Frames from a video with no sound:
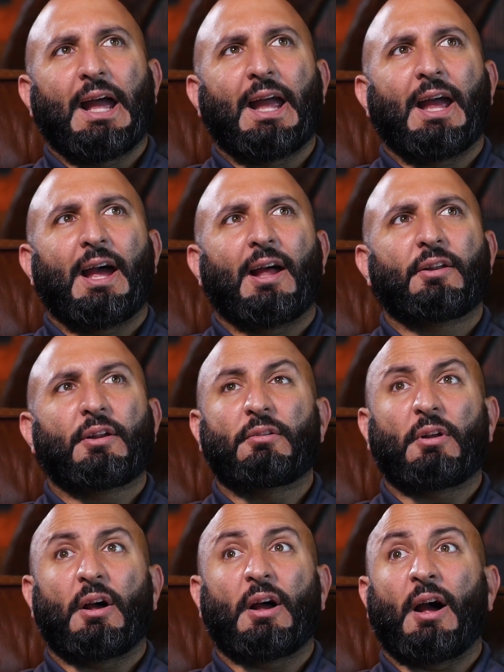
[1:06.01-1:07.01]

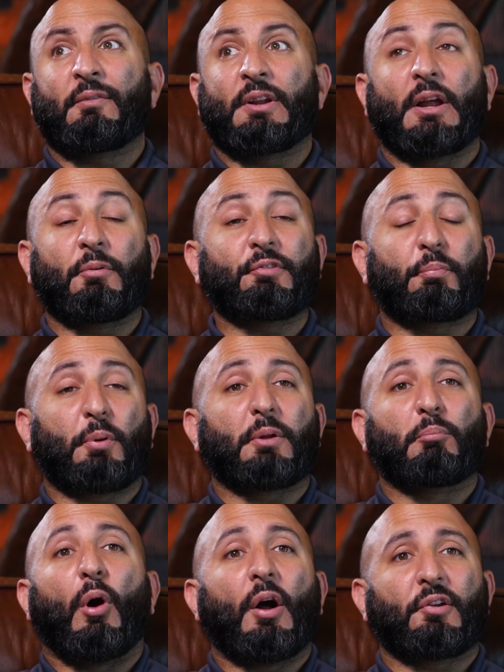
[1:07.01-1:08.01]
And, I mean, it was a pretty
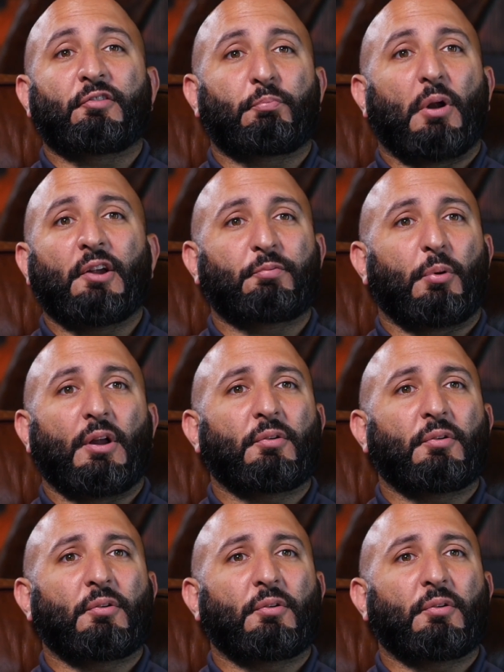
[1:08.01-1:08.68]
modest prize pool.